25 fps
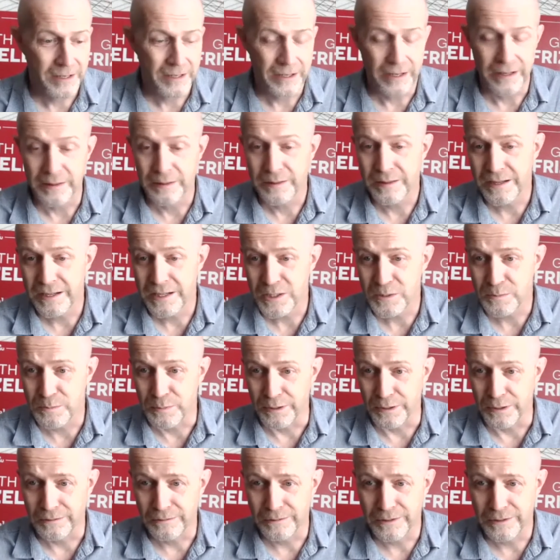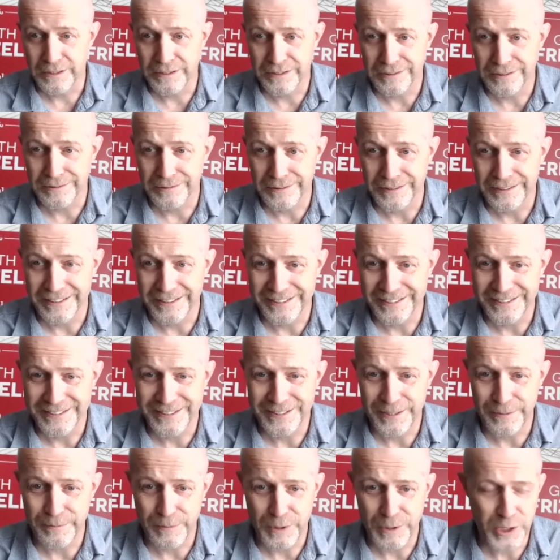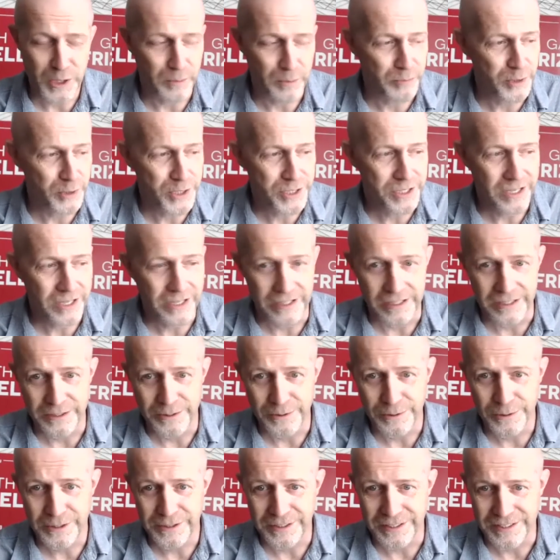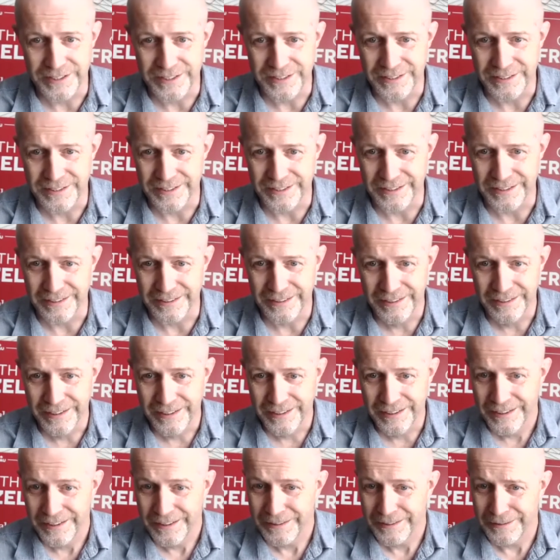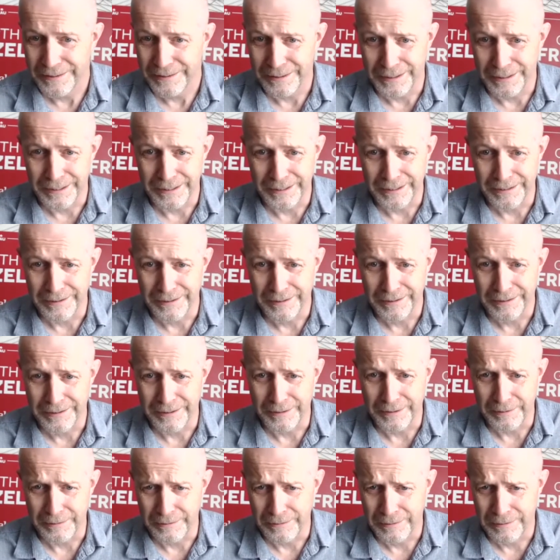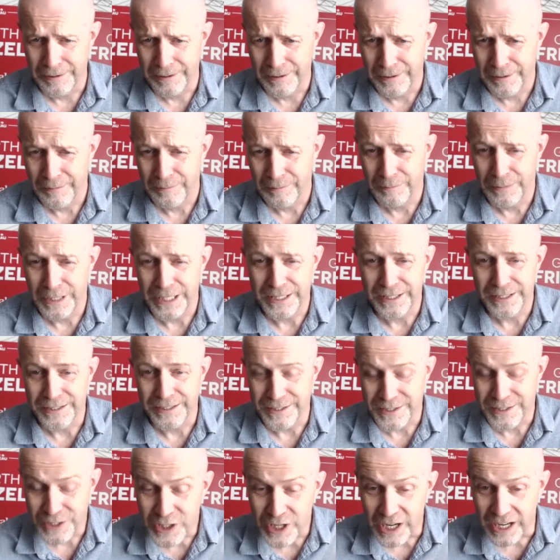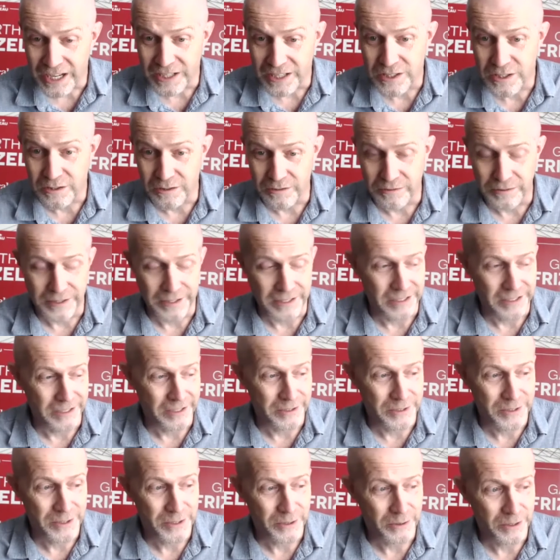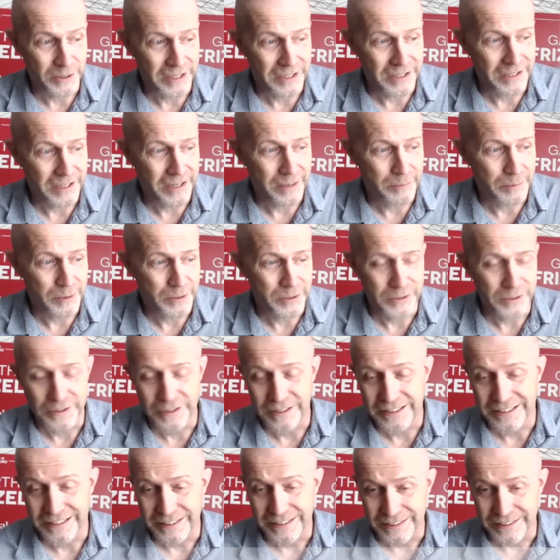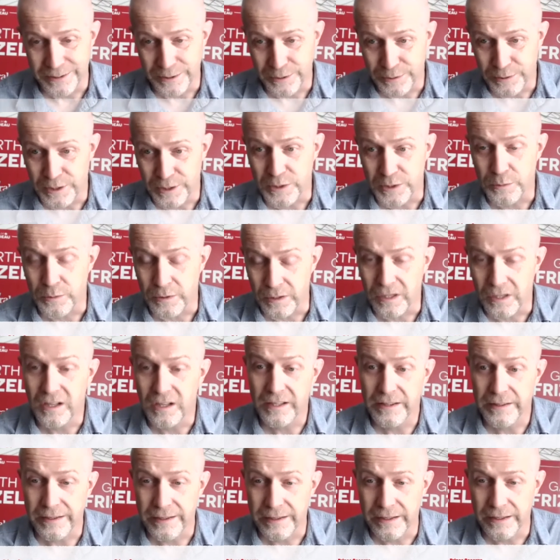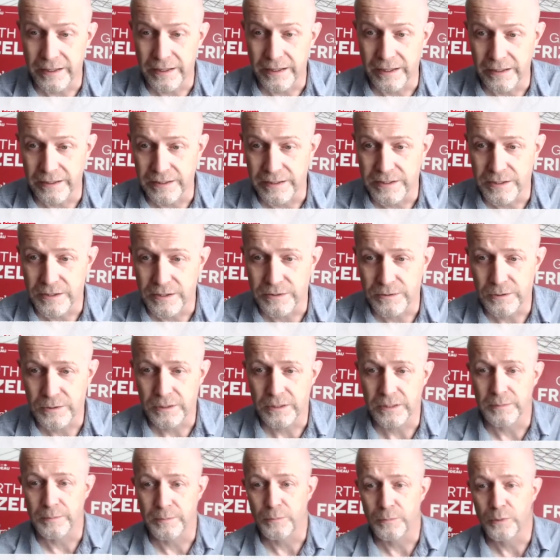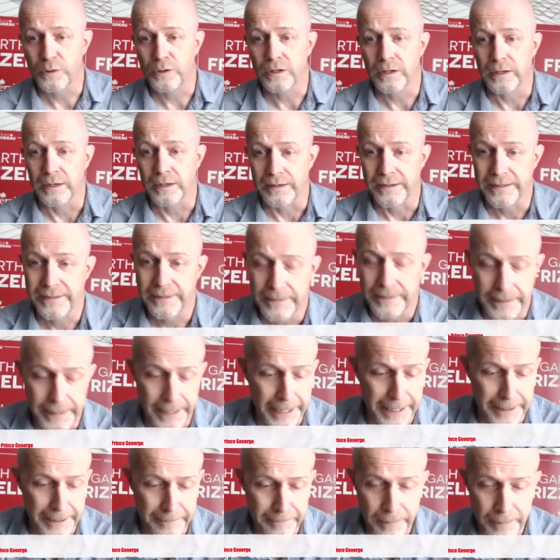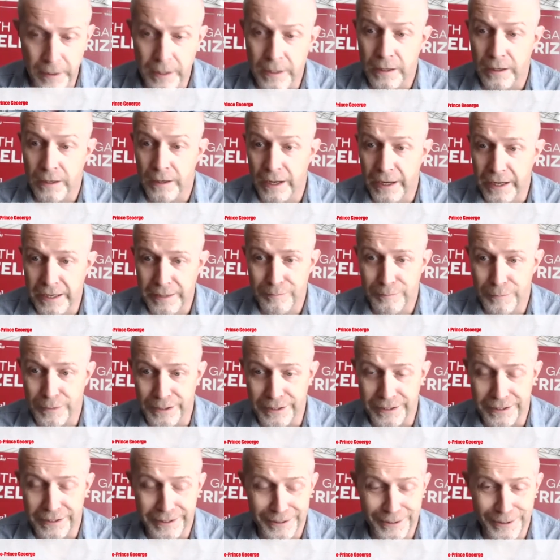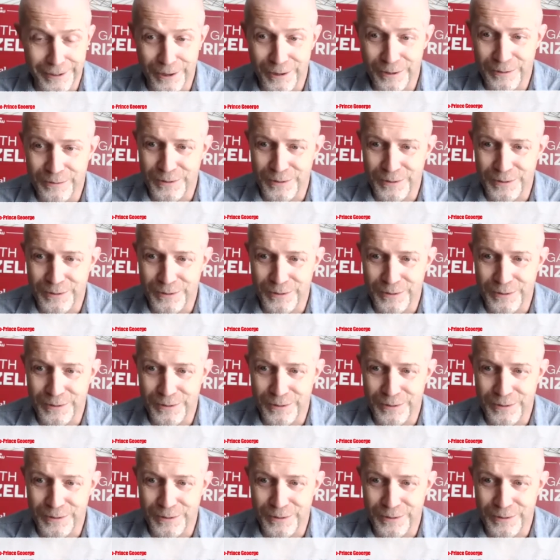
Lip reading: and thanks, Bill. I wanted to say how much I appreciate you doing this. The media has changed over the years, so getting an opportunity to do this with all of the candidates is really important. Hi, I'm Garth